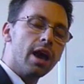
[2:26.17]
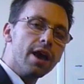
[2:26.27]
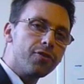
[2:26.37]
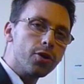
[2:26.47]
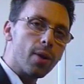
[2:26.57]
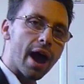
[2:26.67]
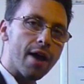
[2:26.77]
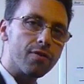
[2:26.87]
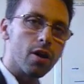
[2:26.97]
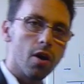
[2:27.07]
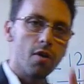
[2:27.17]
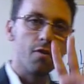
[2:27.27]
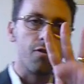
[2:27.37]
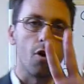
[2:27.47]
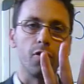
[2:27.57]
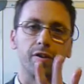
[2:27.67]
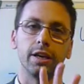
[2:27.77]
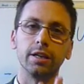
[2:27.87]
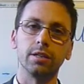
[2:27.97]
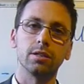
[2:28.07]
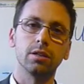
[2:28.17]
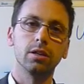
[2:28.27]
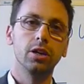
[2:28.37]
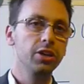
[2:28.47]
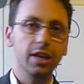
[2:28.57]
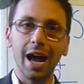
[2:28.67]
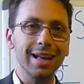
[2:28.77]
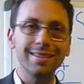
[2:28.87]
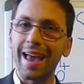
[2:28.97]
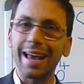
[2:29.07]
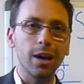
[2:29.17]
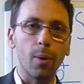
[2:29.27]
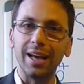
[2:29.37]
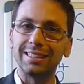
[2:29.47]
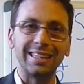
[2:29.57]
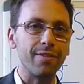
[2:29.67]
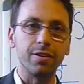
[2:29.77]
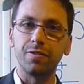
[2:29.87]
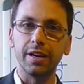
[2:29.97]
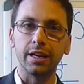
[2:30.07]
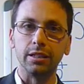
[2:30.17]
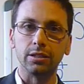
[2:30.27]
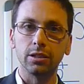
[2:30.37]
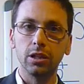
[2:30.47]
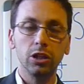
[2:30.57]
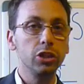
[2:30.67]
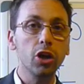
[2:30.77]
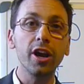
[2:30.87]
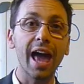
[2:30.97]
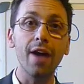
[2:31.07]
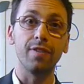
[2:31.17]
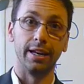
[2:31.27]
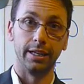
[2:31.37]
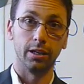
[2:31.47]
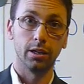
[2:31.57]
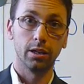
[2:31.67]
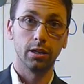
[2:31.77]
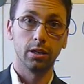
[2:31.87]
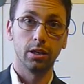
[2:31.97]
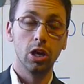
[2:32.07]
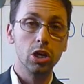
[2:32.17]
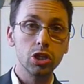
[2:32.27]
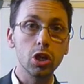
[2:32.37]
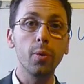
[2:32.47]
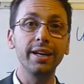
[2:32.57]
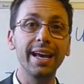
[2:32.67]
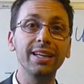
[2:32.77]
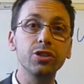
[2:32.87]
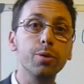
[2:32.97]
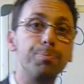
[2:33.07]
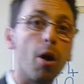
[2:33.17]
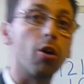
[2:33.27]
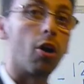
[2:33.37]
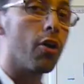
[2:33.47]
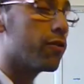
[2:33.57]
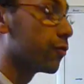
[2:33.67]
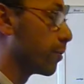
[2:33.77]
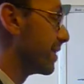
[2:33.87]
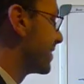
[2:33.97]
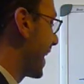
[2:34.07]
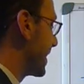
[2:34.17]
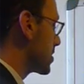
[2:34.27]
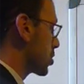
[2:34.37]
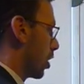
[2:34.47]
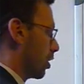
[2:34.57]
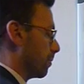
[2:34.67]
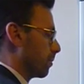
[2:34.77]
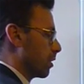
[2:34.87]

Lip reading: If you have 4 fingers, you can't take away 7 fingers. You don't have any. So we need to borrow from the tens column.